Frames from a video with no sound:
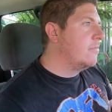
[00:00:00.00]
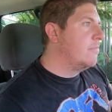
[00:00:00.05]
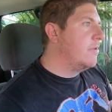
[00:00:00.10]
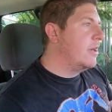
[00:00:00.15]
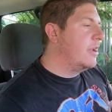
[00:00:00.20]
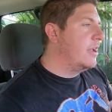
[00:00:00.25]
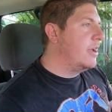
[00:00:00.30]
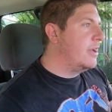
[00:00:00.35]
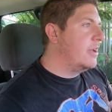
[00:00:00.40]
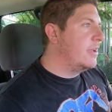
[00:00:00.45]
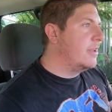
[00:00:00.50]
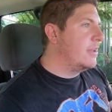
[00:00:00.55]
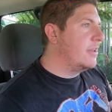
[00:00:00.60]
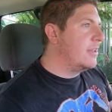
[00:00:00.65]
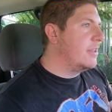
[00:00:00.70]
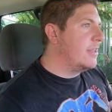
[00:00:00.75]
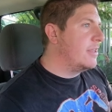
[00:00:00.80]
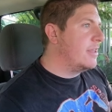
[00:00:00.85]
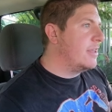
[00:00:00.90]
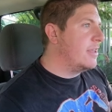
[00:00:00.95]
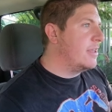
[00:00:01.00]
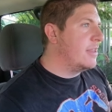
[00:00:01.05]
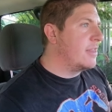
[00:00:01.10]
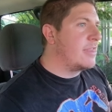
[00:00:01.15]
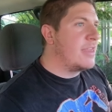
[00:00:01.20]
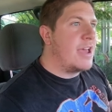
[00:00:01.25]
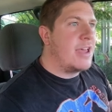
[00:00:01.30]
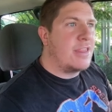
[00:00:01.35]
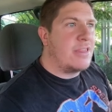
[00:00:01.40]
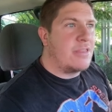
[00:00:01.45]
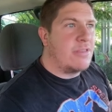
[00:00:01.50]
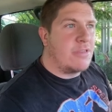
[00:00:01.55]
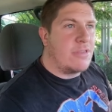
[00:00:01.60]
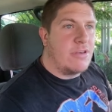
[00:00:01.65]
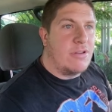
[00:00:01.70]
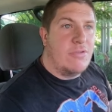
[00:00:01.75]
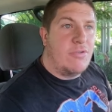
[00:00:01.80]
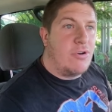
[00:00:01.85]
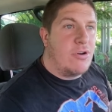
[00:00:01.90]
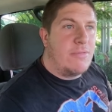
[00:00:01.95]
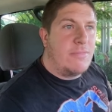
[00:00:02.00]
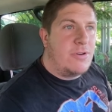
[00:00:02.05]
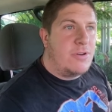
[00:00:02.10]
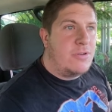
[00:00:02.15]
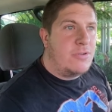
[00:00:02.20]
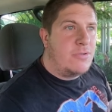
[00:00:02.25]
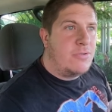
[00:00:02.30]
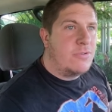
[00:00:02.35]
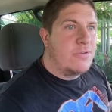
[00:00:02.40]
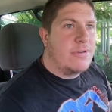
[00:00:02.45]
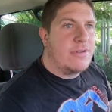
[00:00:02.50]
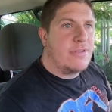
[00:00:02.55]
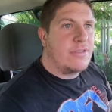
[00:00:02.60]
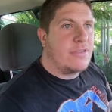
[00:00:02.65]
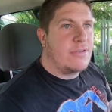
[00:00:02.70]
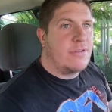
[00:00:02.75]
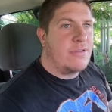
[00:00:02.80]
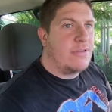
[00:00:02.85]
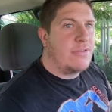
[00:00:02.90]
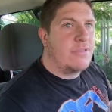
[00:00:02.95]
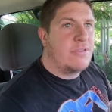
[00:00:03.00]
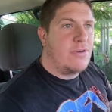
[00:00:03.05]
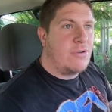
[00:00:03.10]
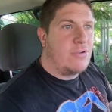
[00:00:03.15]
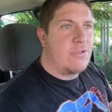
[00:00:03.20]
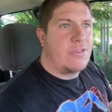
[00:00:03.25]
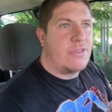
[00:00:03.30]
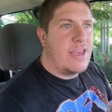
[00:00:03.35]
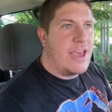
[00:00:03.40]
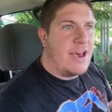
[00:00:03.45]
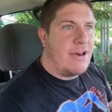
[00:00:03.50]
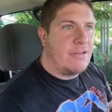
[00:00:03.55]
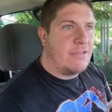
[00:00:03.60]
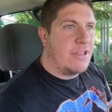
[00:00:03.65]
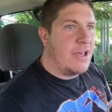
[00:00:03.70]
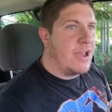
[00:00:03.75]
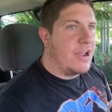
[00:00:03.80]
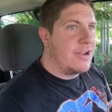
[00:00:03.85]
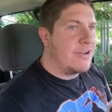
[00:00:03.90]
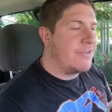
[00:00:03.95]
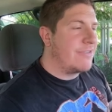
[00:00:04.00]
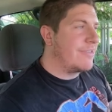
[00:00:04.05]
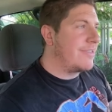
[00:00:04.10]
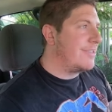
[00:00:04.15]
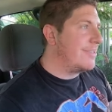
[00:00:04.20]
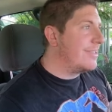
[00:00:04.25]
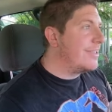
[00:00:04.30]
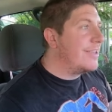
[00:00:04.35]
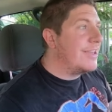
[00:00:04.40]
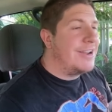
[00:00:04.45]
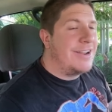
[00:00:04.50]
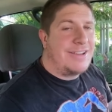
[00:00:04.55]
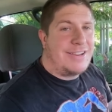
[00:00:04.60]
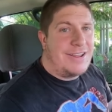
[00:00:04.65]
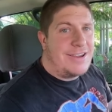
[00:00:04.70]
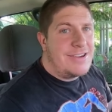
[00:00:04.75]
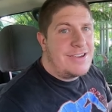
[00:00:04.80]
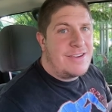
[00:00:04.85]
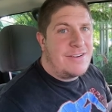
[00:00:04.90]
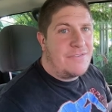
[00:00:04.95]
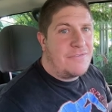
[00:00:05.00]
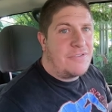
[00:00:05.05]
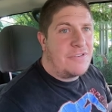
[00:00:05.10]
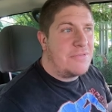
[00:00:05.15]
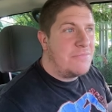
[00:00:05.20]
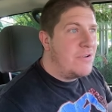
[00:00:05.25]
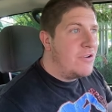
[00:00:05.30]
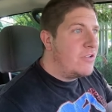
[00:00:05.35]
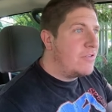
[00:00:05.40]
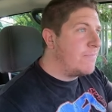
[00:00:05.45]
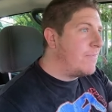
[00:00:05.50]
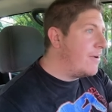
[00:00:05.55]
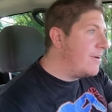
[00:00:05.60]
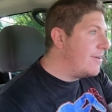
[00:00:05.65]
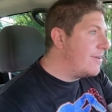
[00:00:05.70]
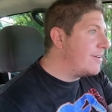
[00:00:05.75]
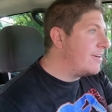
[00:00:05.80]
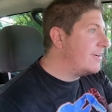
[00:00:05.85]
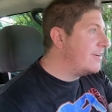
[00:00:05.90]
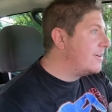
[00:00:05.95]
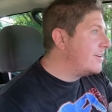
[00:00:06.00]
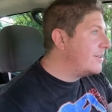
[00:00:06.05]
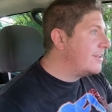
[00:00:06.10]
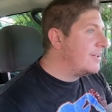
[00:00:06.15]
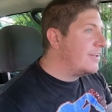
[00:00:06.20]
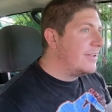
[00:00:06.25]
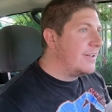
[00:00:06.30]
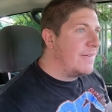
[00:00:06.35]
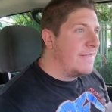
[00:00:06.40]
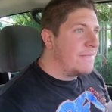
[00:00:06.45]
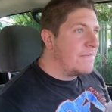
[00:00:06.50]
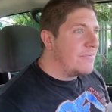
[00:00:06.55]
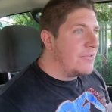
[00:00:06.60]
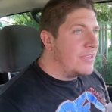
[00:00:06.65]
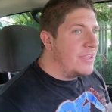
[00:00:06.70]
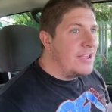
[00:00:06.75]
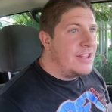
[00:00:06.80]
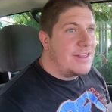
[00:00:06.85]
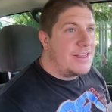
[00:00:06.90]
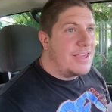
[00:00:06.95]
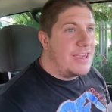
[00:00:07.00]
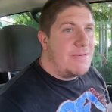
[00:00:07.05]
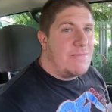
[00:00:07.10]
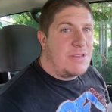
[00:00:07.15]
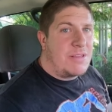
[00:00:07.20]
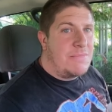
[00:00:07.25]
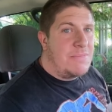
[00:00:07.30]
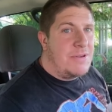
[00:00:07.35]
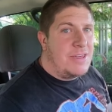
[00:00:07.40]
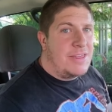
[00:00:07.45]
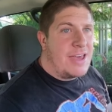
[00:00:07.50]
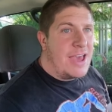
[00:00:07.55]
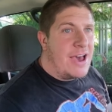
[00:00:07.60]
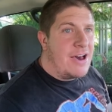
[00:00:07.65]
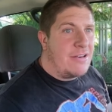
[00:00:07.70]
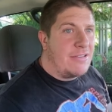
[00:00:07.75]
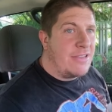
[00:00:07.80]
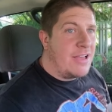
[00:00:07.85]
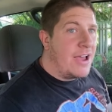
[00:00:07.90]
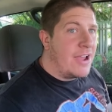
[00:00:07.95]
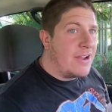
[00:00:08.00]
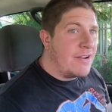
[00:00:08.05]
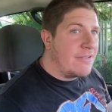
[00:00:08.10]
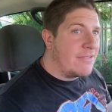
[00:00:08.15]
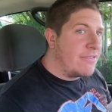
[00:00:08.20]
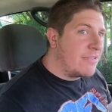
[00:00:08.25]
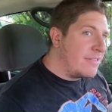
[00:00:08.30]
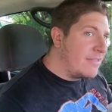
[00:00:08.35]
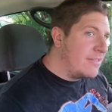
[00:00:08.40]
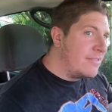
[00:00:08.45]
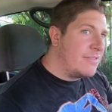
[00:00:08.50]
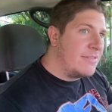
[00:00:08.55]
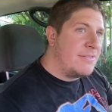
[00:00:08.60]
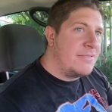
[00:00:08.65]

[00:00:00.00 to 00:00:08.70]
But uh, is that the normal or is, are those the outliers? And I'll tell you, for the most part, it seems to be the outliers.